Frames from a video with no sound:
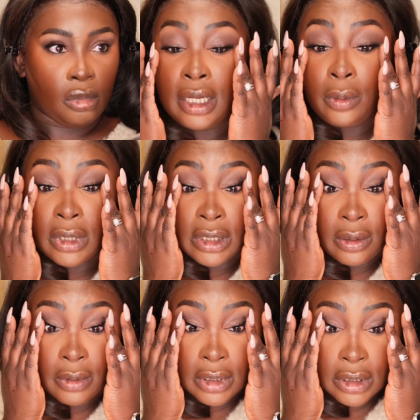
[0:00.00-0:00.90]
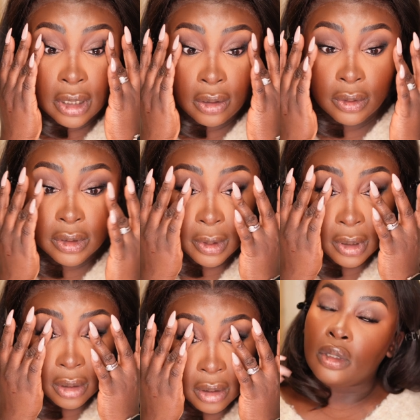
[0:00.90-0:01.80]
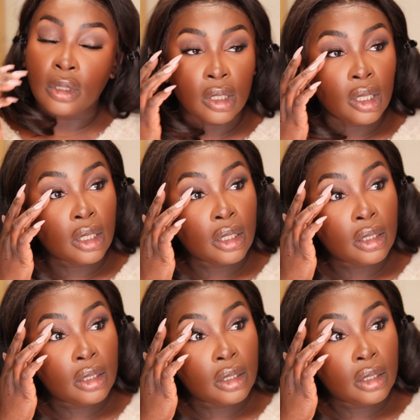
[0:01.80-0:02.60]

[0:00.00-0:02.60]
I wanted something subtle as well. Okay.